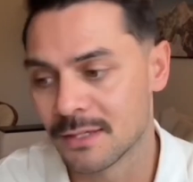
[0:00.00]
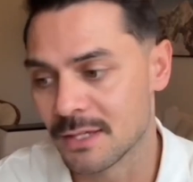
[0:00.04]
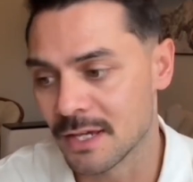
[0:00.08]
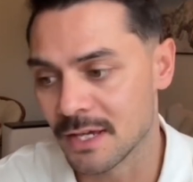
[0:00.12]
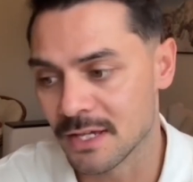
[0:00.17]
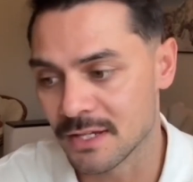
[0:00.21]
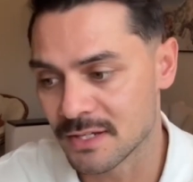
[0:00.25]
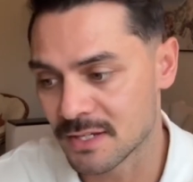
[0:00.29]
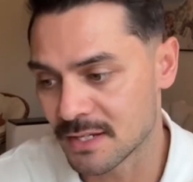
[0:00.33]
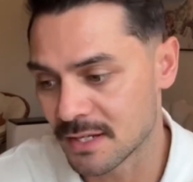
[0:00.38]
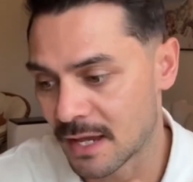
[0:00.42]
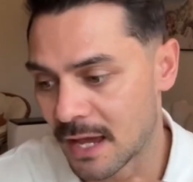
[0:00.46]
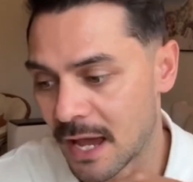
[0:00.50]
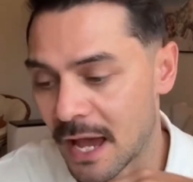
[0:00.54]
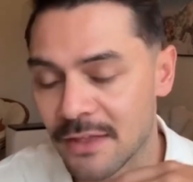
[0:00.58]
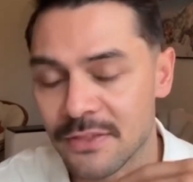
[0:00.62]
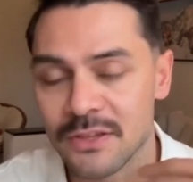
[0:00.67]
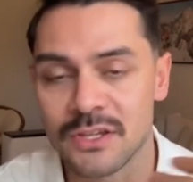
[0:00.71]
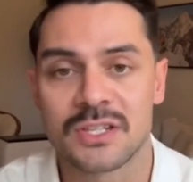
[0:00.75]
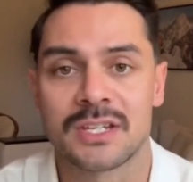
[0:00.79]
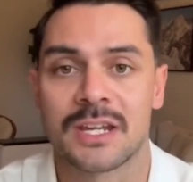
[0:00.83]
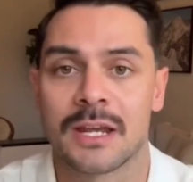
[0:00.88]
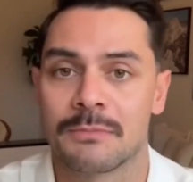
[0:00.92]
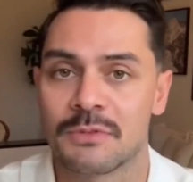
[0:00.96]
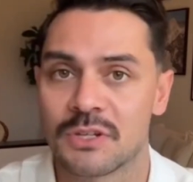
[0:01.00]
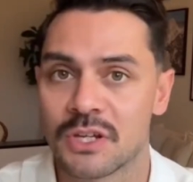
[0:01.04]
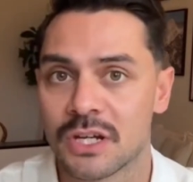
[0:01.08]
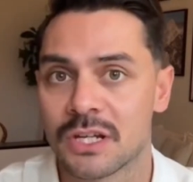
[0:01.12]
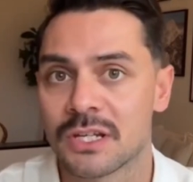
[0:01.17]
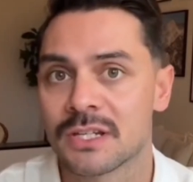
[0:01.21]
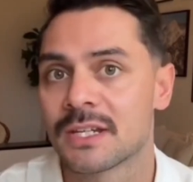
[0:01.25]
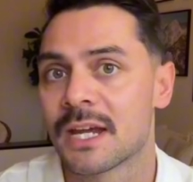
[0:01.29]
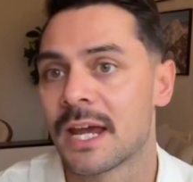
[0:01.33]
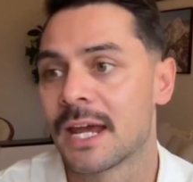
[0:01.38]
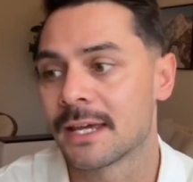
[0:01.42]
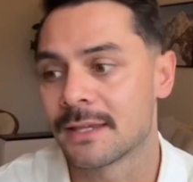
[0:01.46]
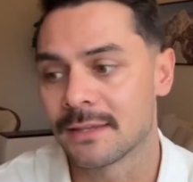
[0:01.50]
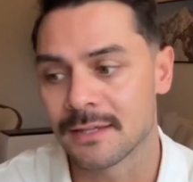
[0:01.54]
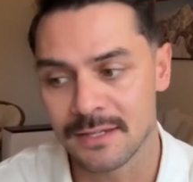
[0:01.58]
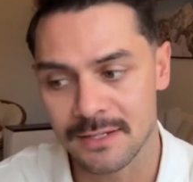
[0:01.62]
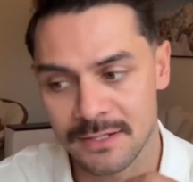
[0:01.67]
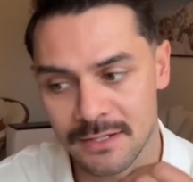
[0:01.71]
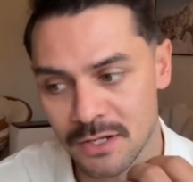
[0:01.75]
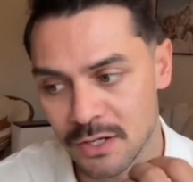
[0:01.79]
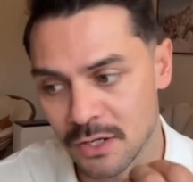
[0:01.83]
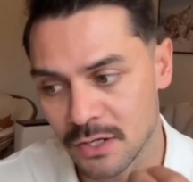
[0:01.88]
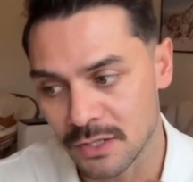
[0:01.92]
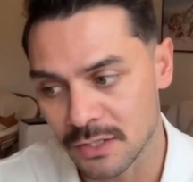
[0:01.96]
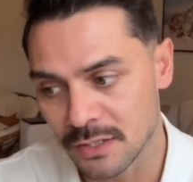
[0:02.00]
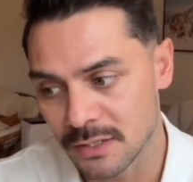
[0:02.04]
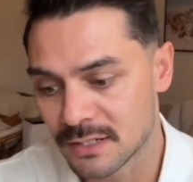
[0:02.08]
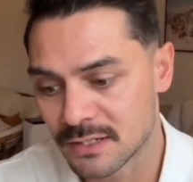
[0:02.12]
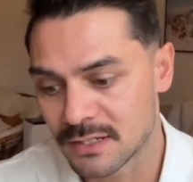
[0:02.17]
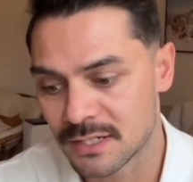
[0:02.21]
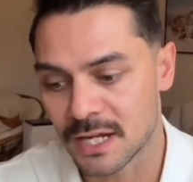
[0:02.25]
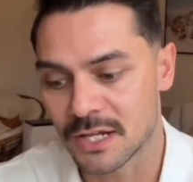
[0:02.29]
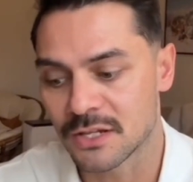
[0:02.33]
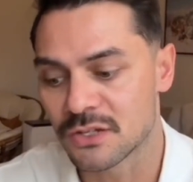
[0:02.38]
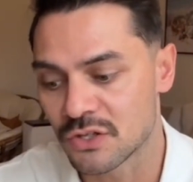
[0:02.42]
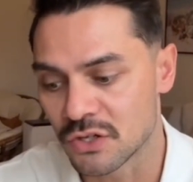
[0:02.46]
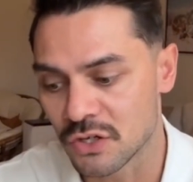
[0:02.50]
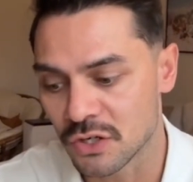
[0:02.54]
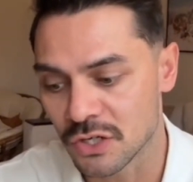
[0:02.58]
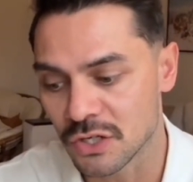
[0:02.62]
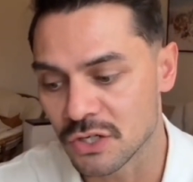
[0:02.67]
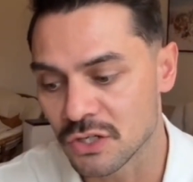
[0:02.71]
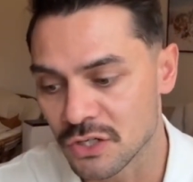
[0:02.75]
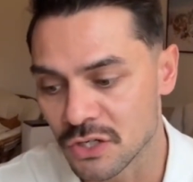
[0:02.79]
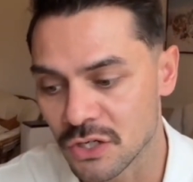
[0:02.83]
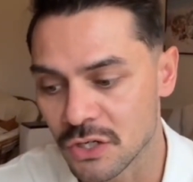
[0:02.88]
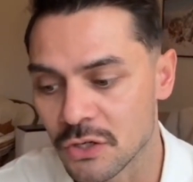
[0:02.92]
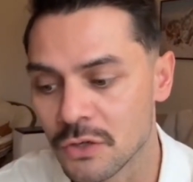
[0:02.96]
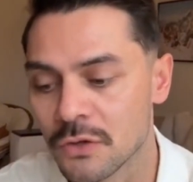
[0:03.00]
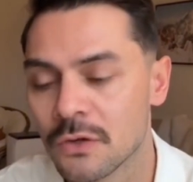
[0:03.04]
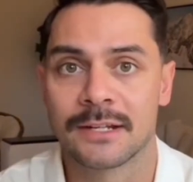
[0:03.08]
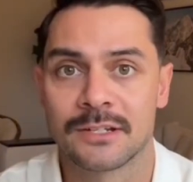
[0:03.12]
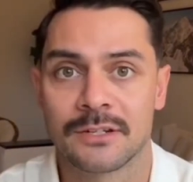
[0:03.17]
There's other steps you can take. There's certain tests you can do